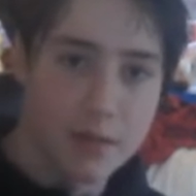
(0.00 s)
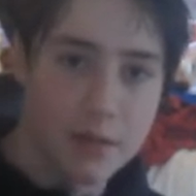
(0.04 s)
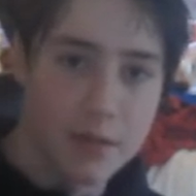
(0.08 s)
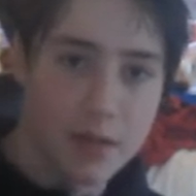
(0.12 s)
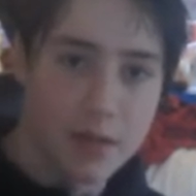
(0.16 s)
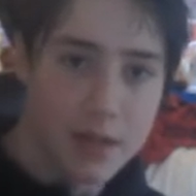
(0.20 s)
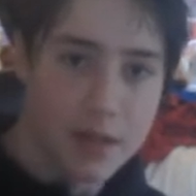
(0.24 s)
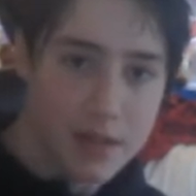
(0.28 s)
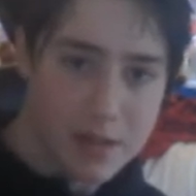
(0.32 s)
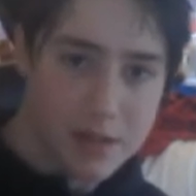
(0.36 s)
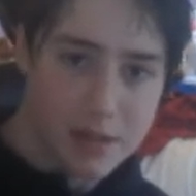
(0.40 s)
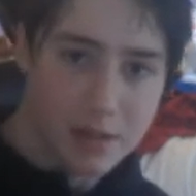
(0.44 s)

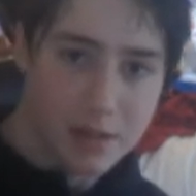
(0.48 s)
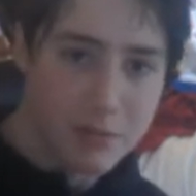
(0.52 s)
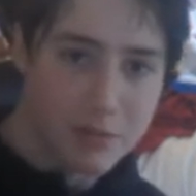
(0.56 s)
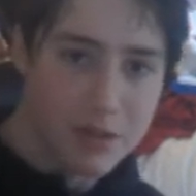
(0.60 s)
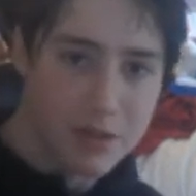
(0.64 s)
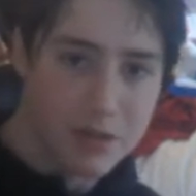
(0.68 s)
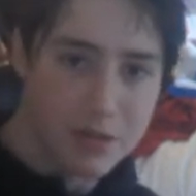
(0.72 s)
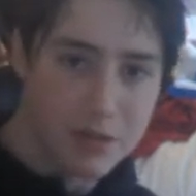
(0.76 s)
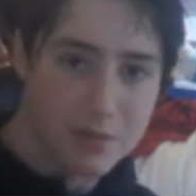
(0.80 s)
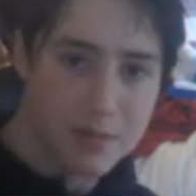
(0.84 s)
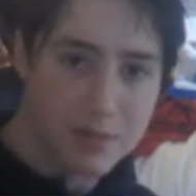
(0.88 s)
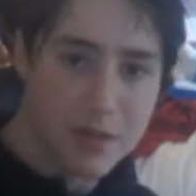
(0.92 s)
So much
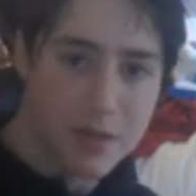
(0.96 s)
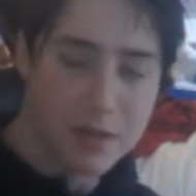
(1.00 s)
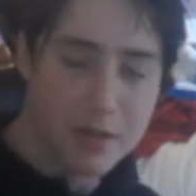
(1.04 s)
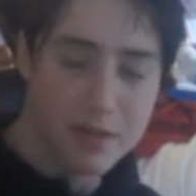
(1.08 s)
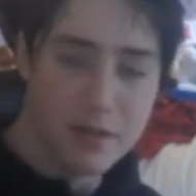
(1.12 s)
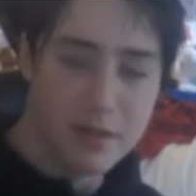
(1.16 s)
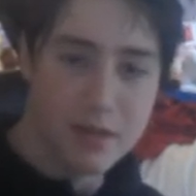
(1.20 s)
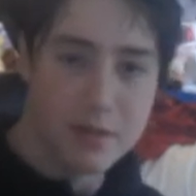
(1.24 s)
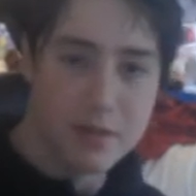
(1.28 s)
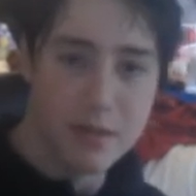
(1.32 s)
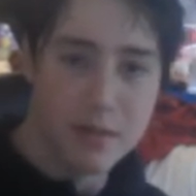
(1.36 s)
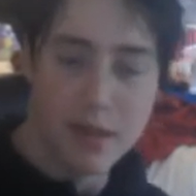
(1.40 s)

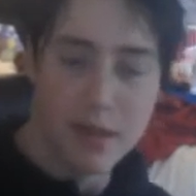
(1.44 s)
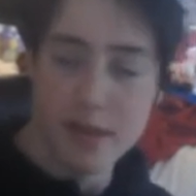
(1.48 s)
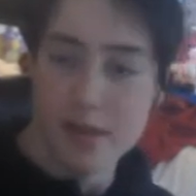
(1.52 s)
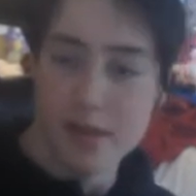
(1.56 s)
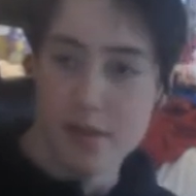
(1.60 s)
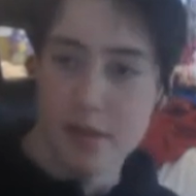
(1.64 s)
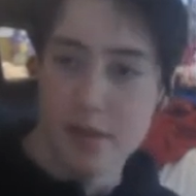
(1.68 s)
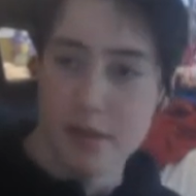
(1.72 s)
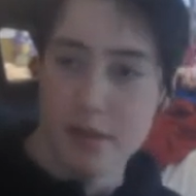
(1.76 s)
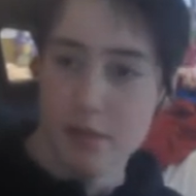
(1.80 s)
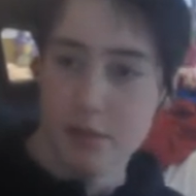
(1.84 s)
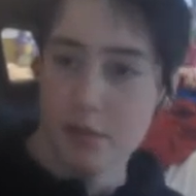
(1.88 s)
because,
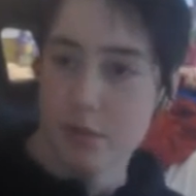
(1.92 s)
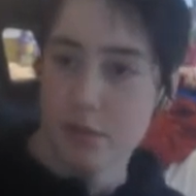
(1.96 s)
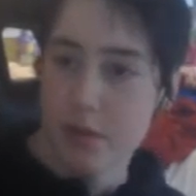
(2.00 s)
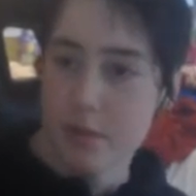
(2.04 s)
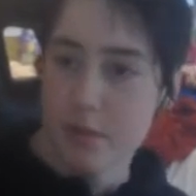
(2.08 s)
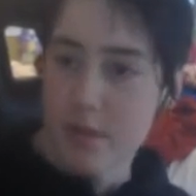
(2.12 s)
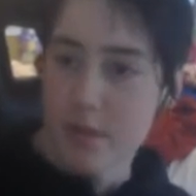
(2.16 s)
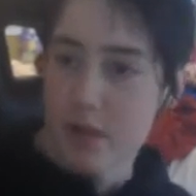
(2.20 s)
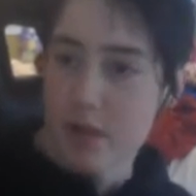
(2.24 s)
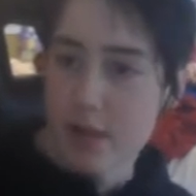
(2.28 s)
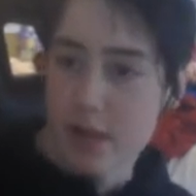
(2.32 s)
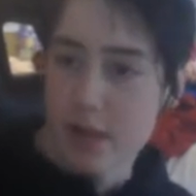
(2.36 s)
North
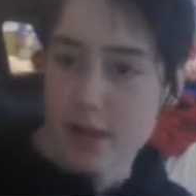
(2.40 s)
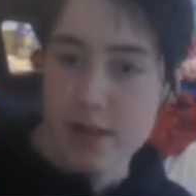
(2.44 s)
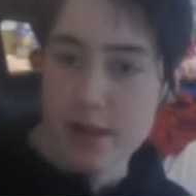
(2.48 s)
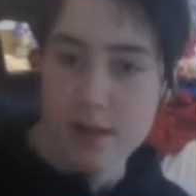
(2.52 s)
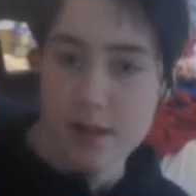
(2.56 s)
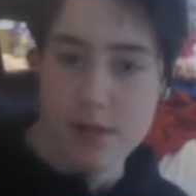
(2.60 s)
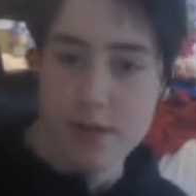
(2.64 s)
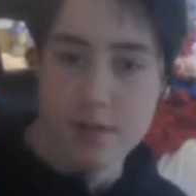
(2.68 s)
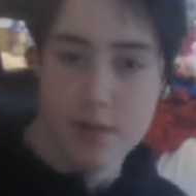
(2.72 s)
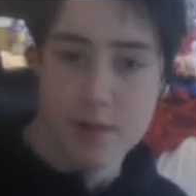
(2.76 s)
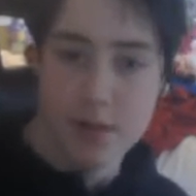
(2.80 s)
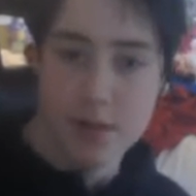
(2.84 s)
America,
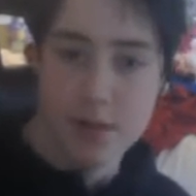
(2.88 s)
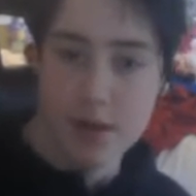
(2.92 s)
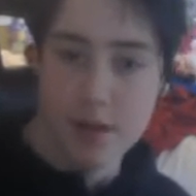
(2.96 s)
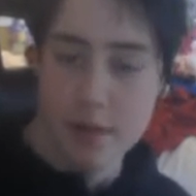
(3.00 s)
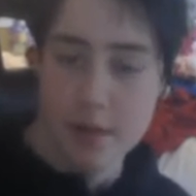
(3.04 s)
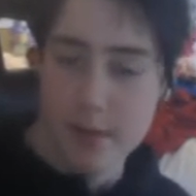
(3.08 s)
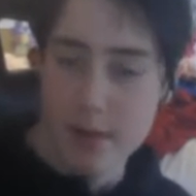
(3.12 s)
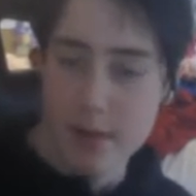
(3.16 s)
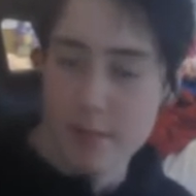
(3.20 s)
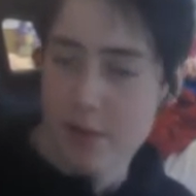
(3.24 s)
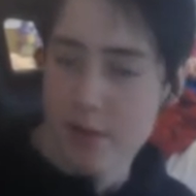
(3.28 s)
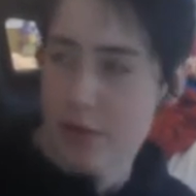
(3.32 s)
South America,
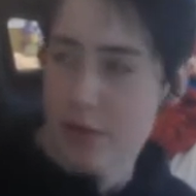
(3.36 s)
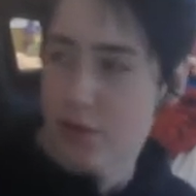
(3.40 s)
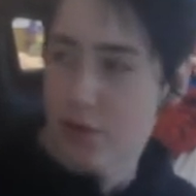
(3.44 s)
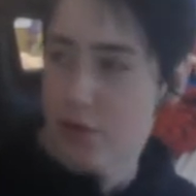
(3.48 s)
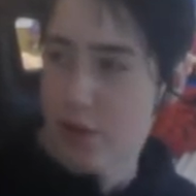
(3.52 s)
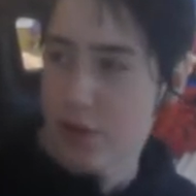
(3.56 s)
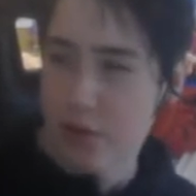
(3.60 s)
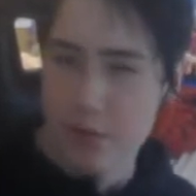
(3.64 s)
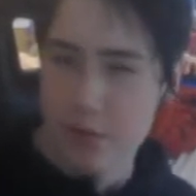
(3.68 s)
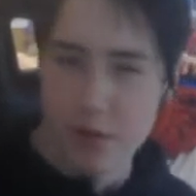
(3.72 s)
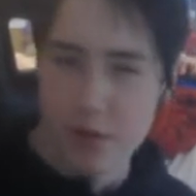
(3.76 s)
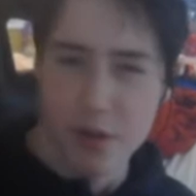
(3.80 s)
I'm pretty sure they
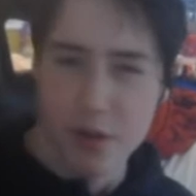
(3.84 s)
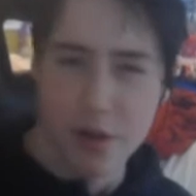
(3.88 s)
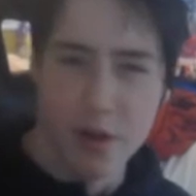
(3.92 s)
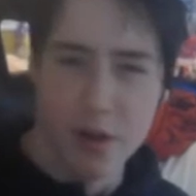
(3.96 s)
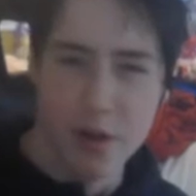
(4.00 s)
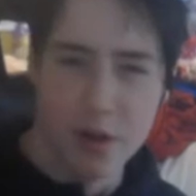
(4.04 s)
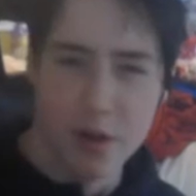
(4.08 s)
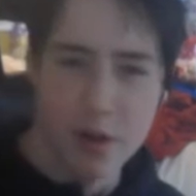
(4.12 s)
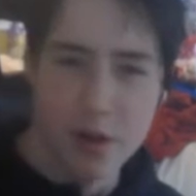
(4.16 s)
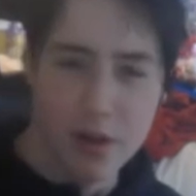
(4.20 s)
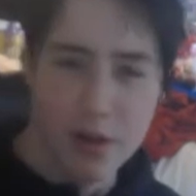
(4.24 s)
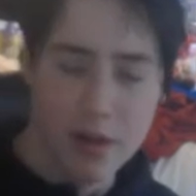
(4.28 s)
were all
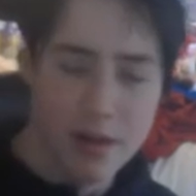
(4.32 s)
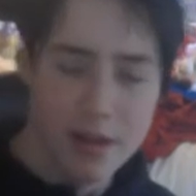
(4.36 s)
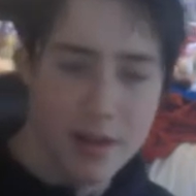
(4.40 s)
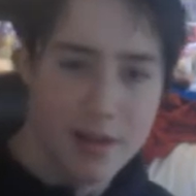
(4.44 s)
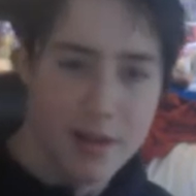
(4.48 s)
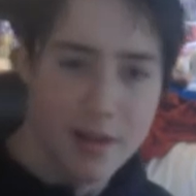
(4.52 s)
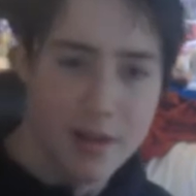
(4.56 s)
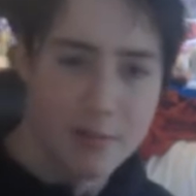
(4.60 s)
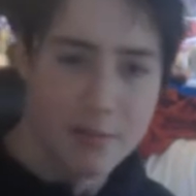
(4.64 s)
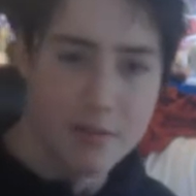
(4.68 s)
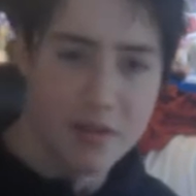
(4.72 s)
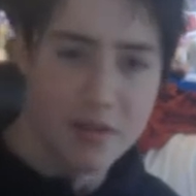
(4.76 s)

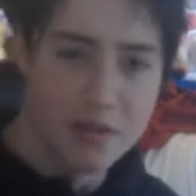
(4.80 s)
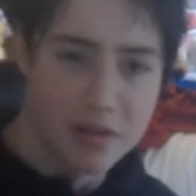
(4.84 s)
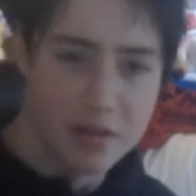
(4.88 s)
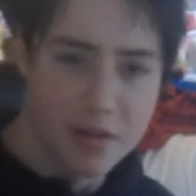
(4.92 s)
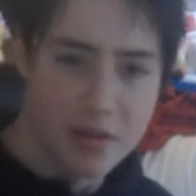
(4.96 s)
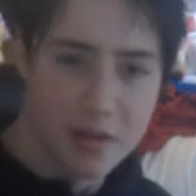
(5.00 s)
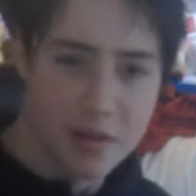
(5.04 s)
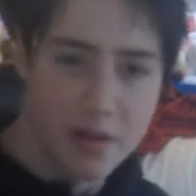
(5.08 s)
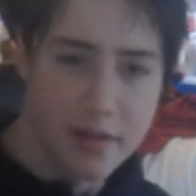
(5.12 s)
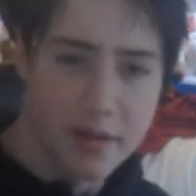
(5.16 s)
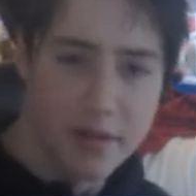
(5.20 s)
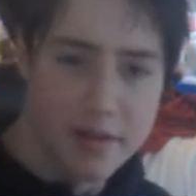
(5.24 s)
mainly
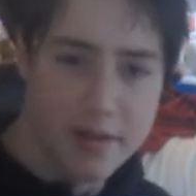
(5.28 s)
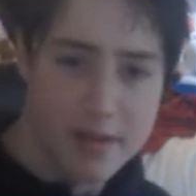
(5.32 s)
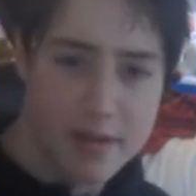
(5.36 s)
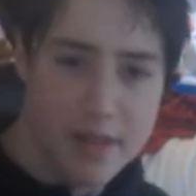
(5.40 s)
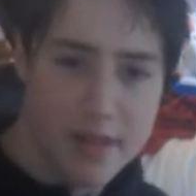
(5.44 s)
colonized at that